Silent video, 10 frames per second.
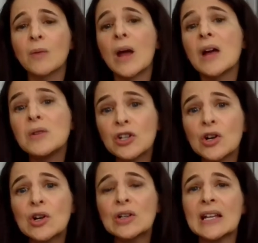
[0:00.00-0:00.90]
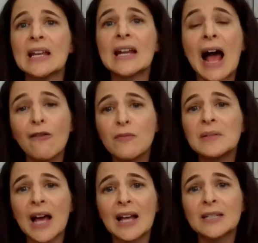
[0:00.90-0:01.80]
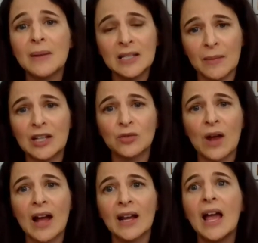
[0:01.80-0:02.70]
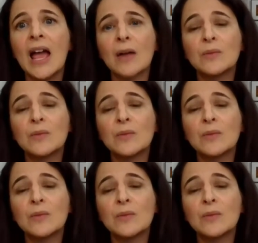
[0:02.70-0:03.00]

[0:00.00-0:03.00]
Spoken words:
and when I returned, he had alphabetized my spice rack